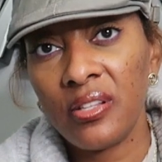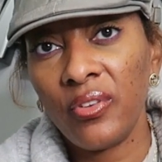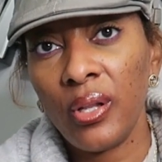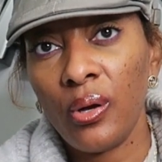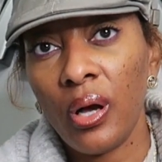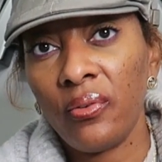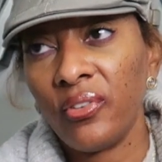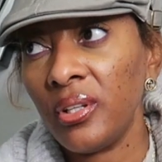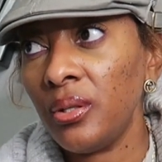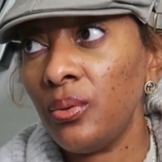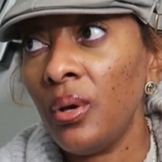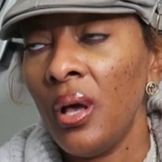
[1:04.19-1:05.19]
this video up for
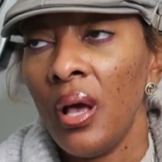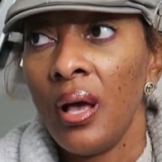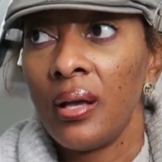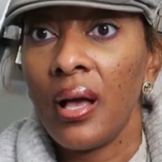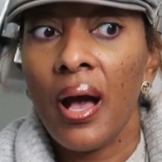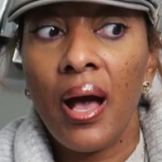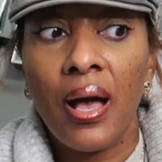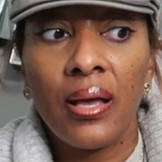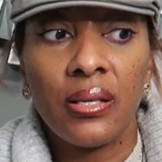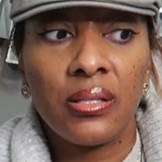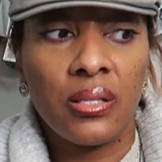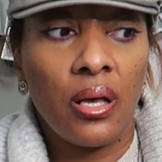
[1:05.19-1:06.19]
you
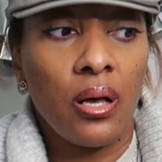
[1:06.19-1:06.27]
guys,